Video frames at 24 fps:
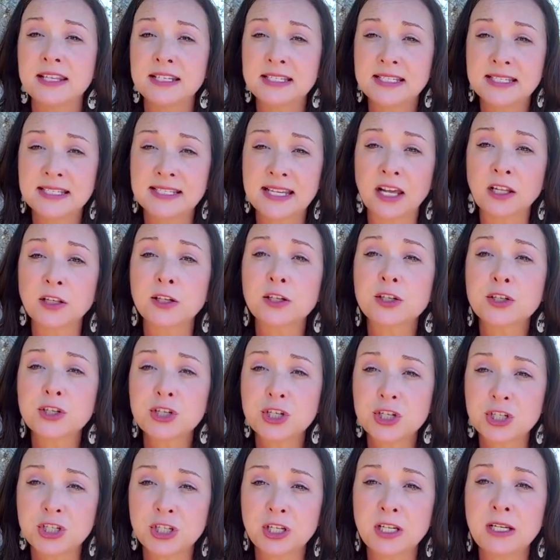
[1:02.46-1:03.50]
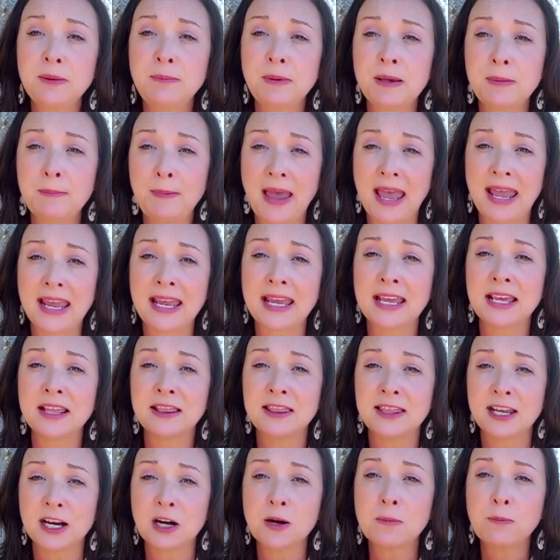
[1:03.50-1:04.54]
The seller should be
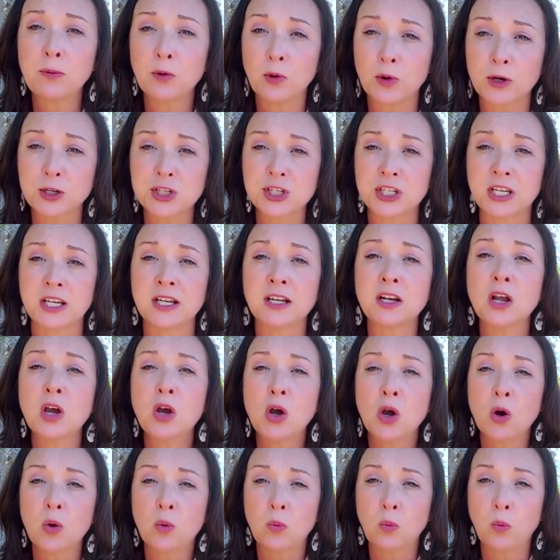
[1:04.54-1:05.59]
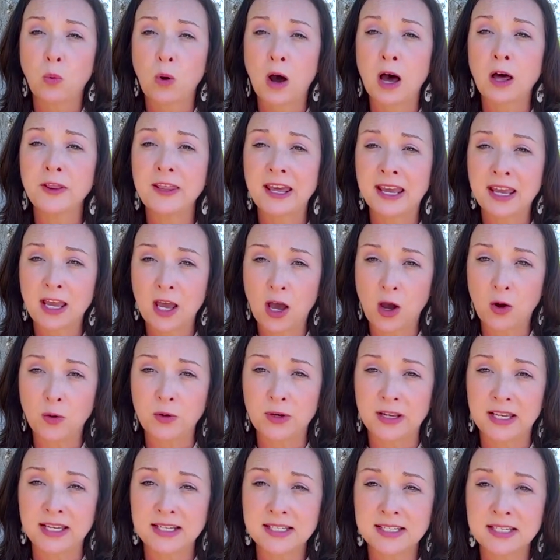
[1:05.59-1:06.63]
paying their portion while they
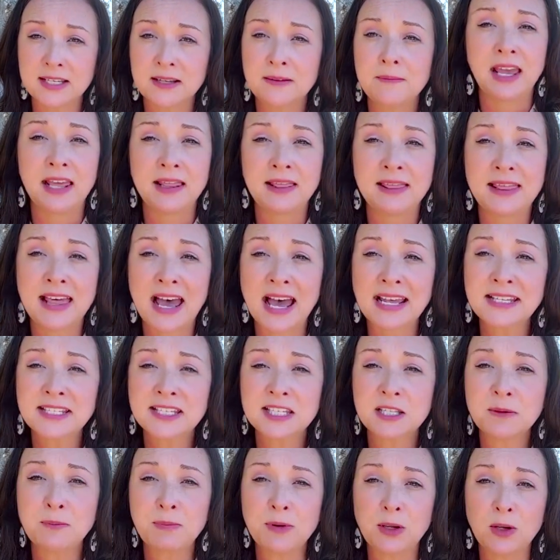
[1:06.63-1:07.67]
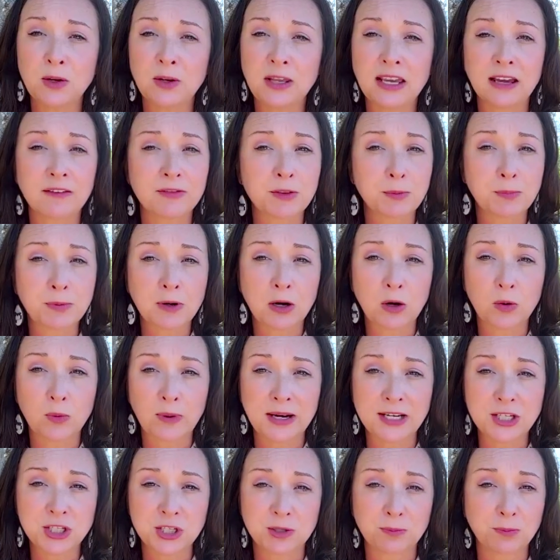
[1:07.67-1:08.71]
own it. And that's the beauty of the
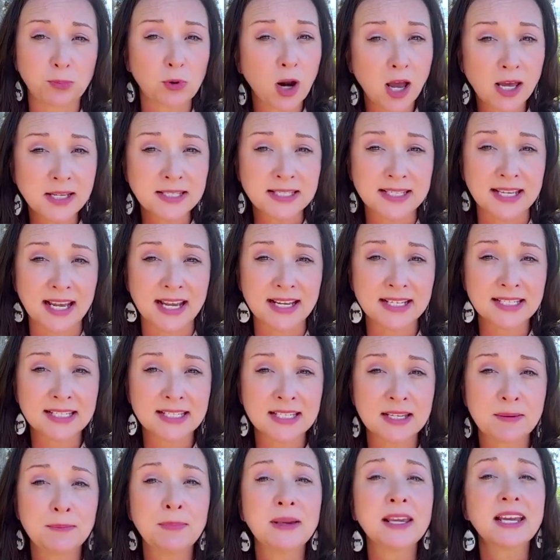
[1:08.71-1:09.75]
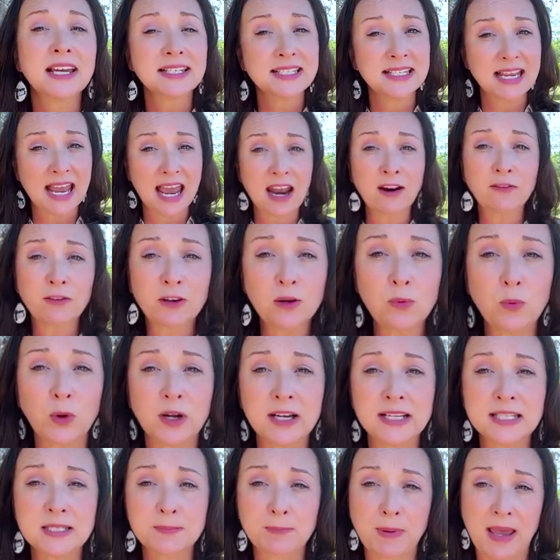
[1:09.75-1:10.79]
proration process, because
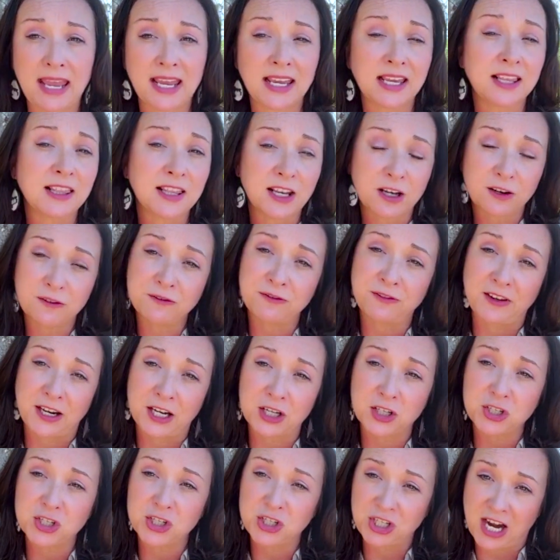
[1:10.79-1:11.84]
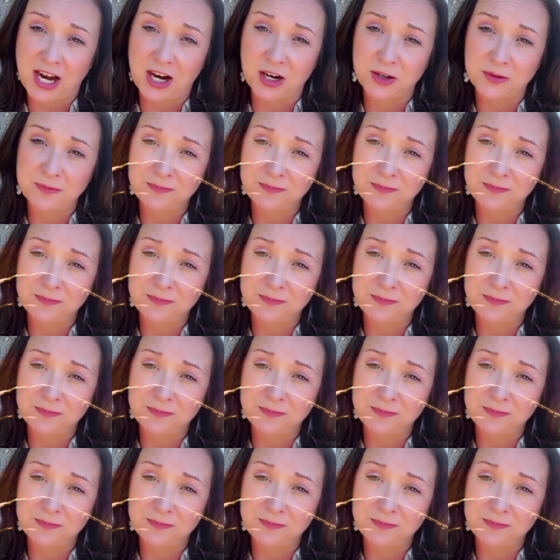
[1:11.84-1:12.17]
everyone is paying their fair share.